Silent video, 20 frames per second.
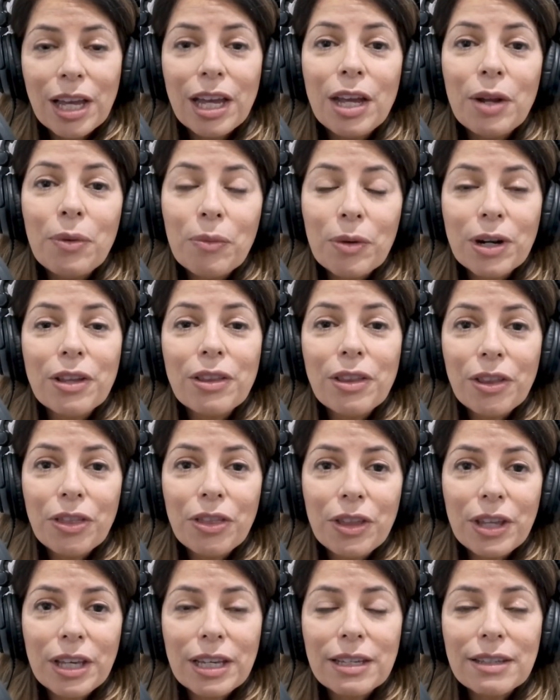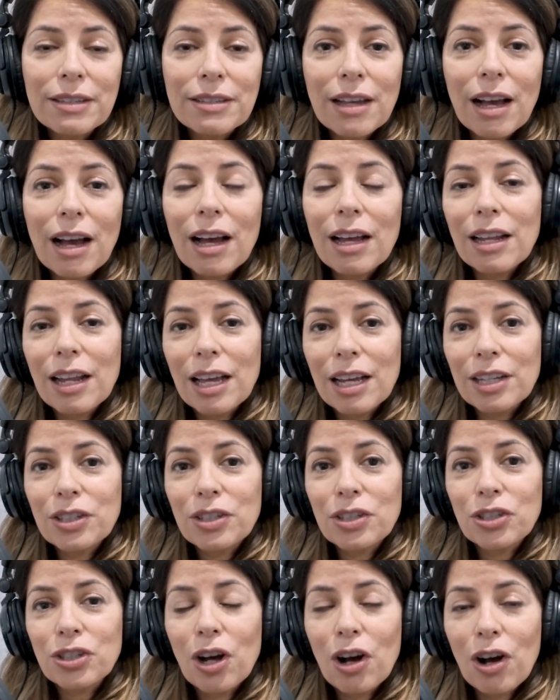And one of the things I like
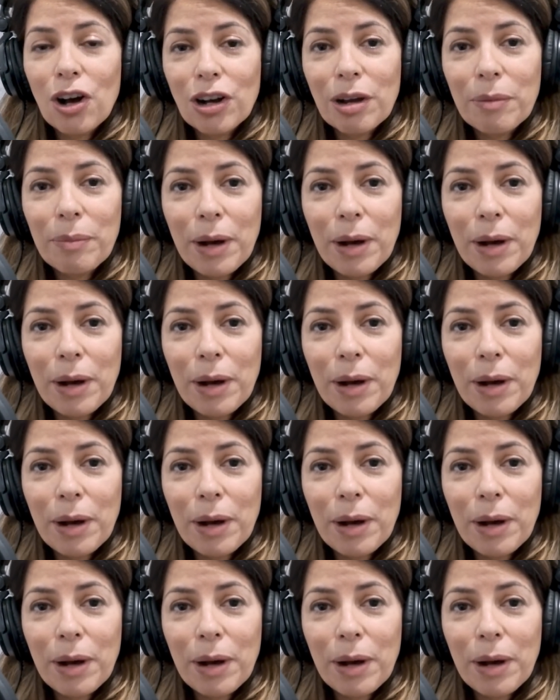to talk